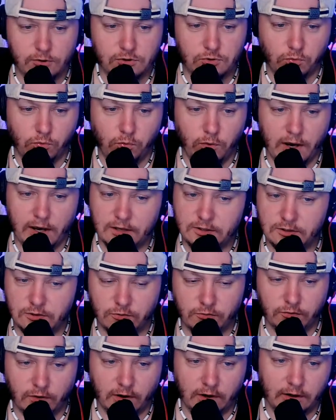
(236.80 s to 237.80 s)
way too
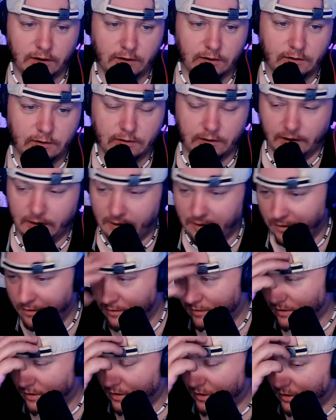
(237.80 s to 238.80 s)
funny. Like,
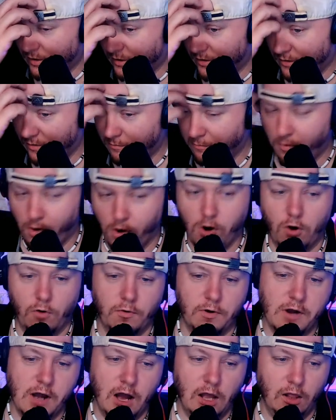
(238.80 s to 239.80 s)
oh, Moro
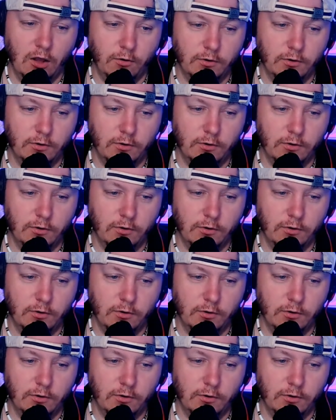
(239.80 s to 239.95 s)
Ronaldo